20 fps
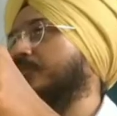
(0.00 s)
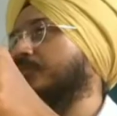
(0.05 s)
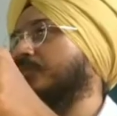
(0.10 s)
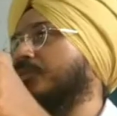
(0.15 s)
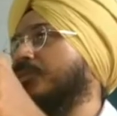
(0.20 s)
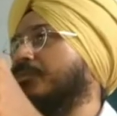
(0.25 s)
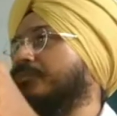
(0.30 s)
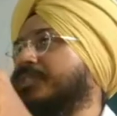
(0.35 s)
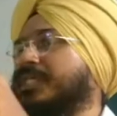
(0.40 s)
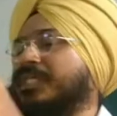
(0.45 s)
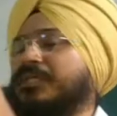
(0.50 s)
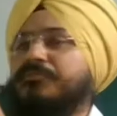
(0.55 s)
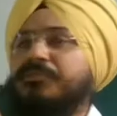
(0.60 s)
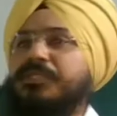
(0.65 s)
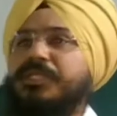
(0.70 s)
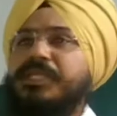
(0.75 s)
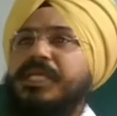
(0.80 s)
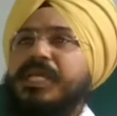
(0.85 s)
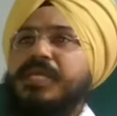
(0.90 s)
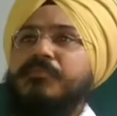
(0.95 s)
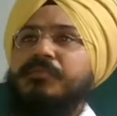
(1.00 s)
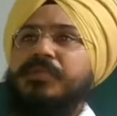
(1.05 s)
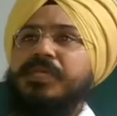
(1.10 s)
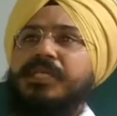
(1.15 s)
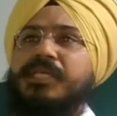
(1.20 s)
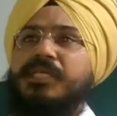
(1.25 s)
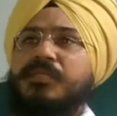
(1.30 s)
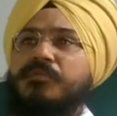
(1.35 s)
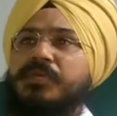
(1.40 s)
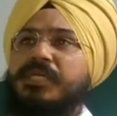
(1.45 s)
So observe the time
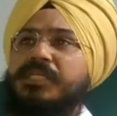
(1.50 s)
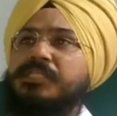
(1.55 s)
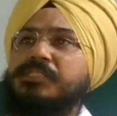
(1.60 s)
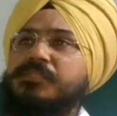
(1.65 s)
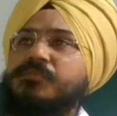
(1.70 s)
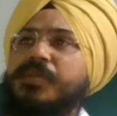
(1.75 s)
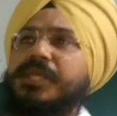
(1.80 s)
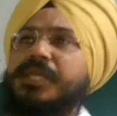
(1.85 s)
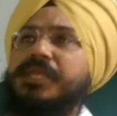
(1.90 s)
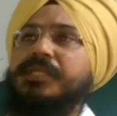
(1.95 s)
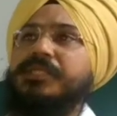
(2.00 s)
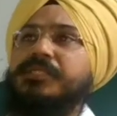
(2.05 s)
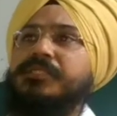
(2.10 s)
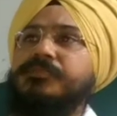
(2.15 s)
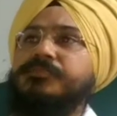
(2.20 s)
taken by this magnet.